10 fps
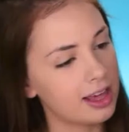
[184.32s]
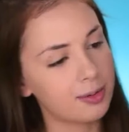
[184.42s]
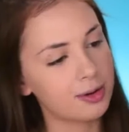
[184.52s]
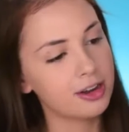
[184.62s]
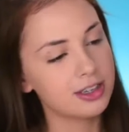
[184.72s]
And
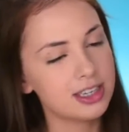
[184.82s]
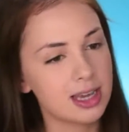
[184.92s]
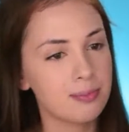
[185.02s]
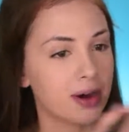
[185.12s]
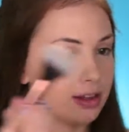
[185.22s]
I'm gonna use the
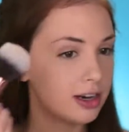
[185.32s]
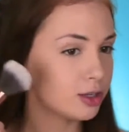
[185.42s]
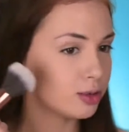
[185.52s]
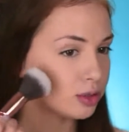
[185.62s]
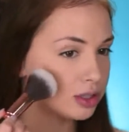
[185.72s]
same
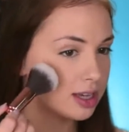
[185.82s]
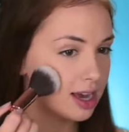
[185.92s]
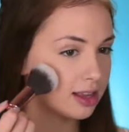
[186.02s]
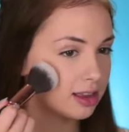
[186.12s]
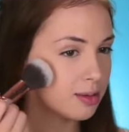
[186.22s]
powder to
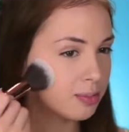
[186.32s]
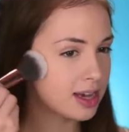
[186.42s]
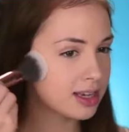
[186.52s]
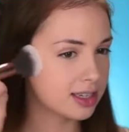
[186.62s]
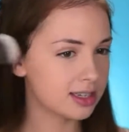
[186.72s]
set the
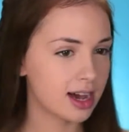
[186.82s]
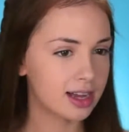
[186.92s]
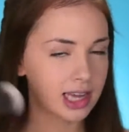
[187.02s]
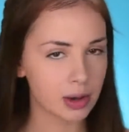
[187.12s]
places that